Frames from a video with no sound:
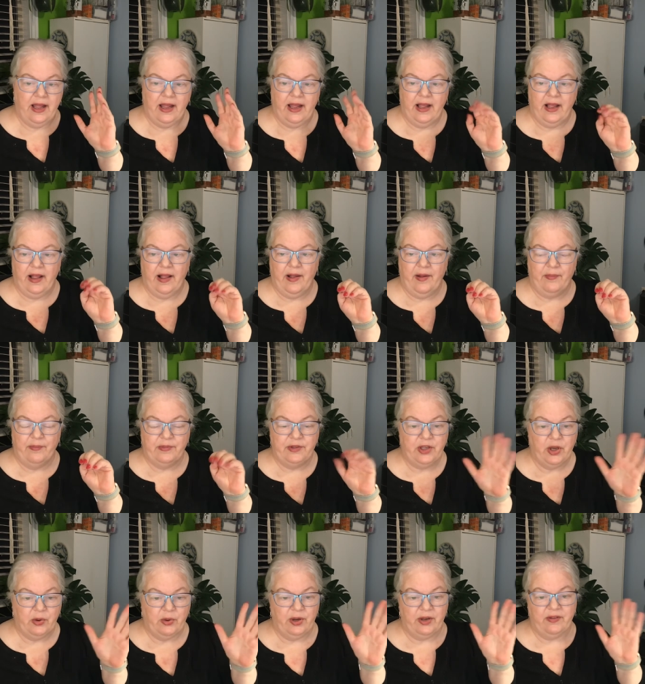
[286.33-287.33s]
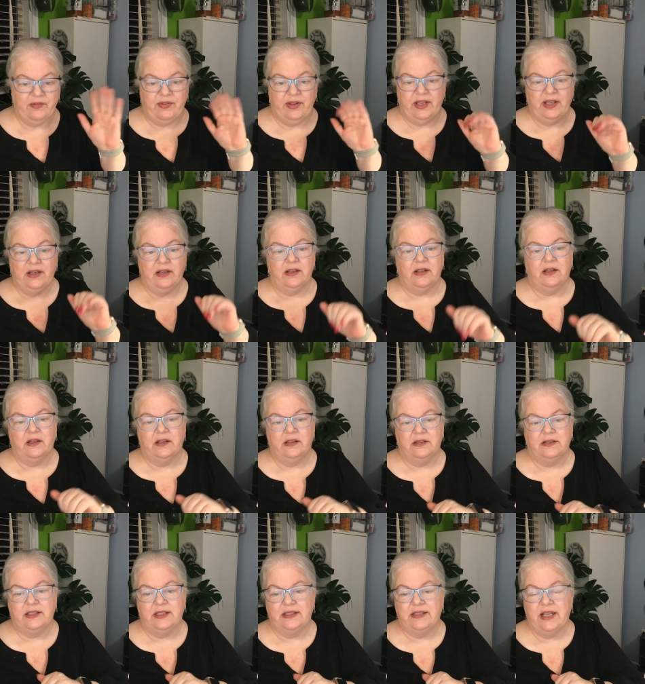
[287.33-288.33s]
um, towing
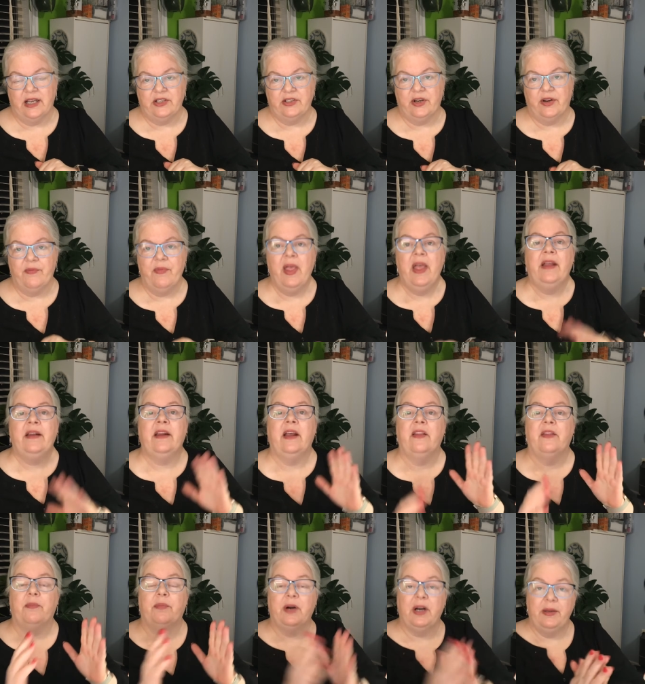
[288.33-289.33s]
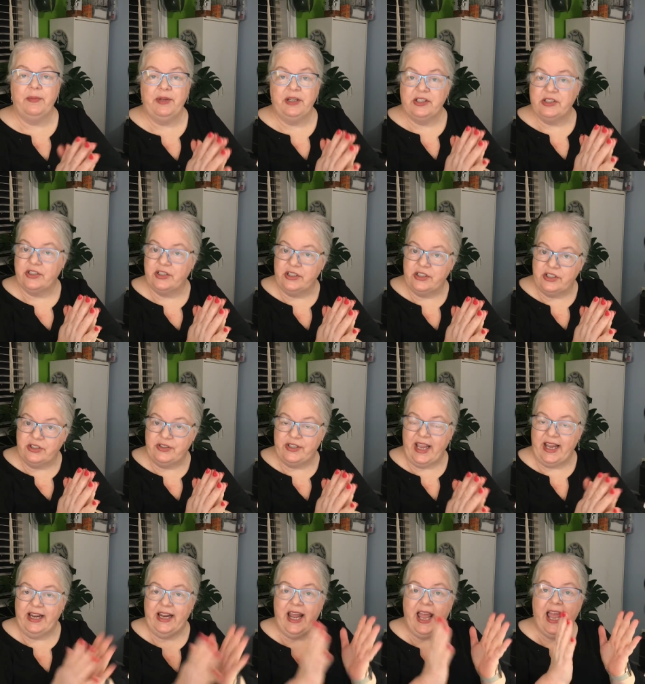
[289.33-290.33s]
vehicles, etc. Now, the Prime Minister to
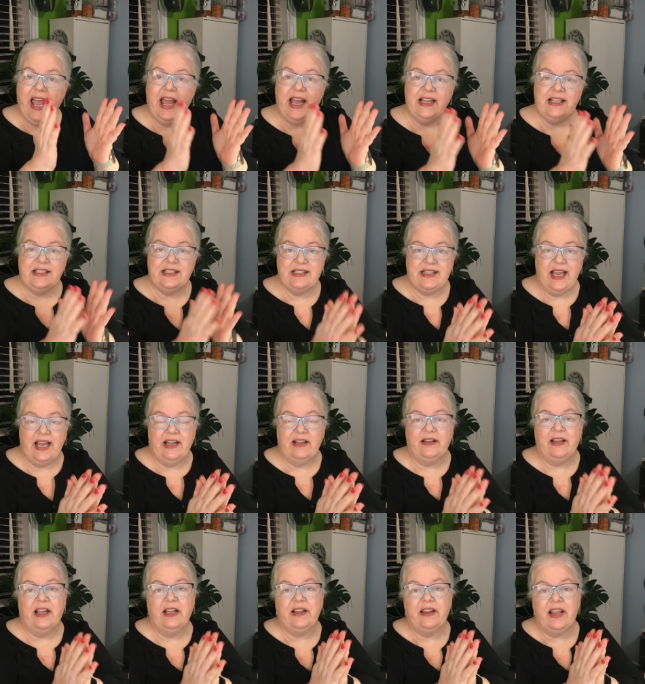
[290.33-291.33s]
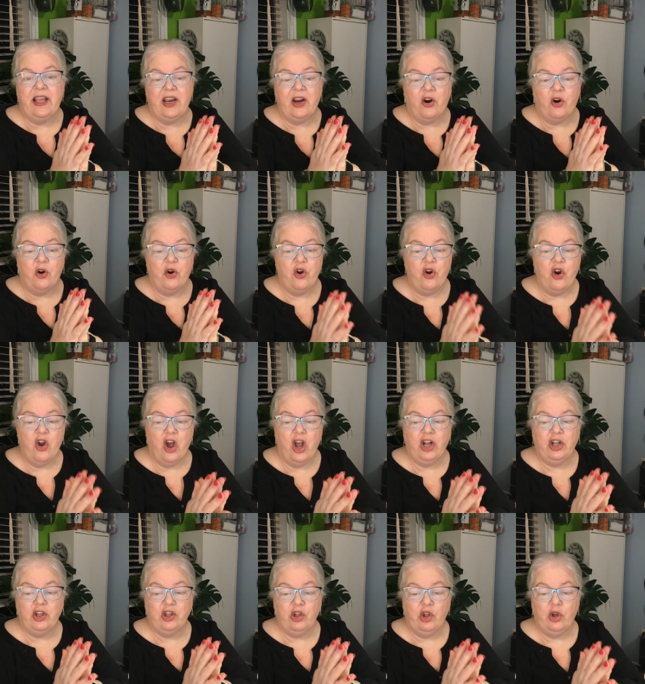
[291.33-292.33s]
date has said that they are
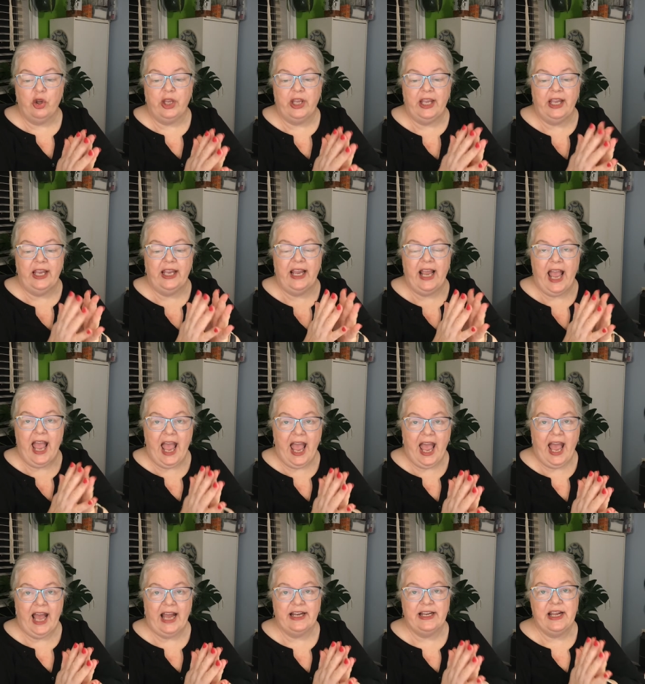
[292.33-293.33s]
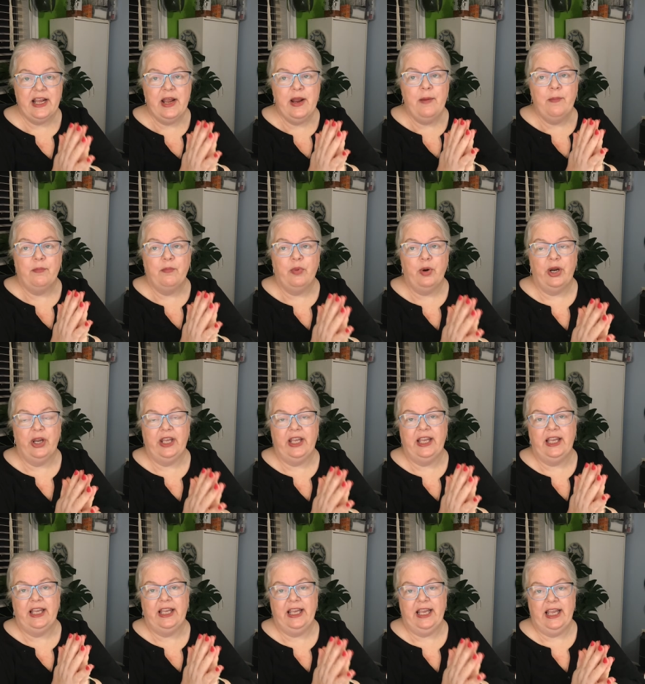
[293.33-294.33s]
not looking at
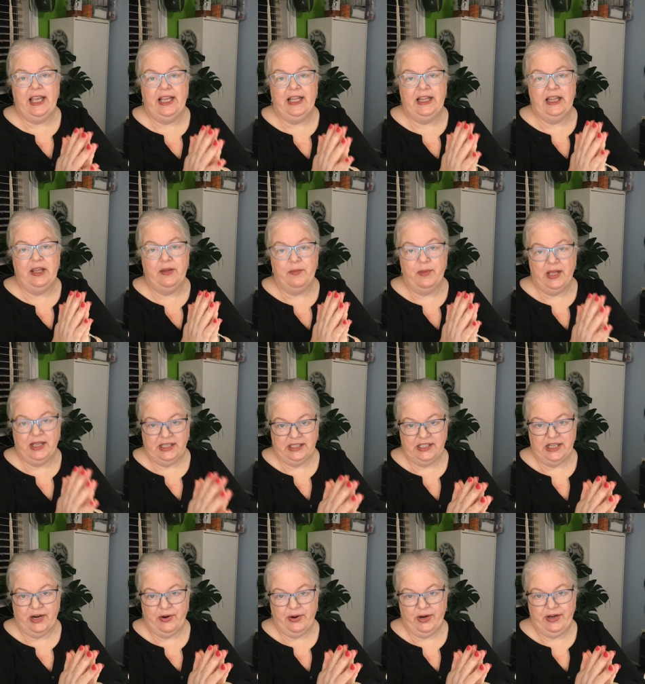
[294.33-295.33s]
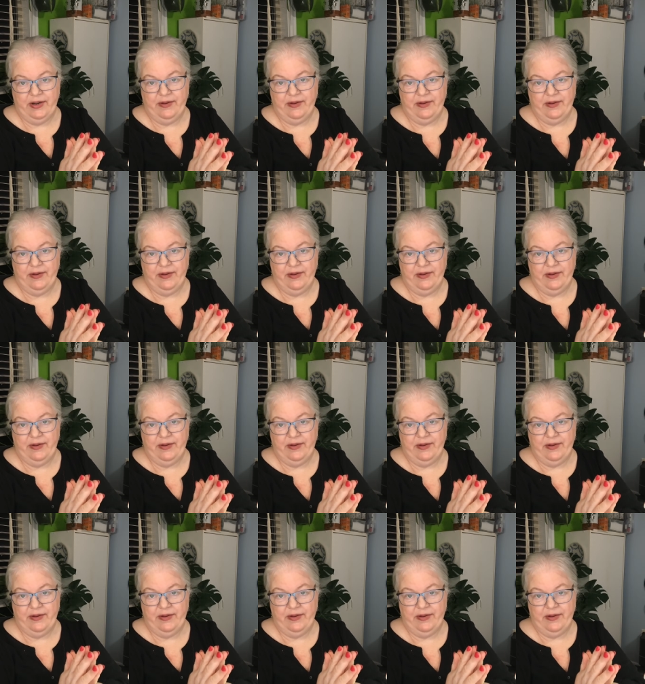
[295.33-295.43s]
bringing in the military.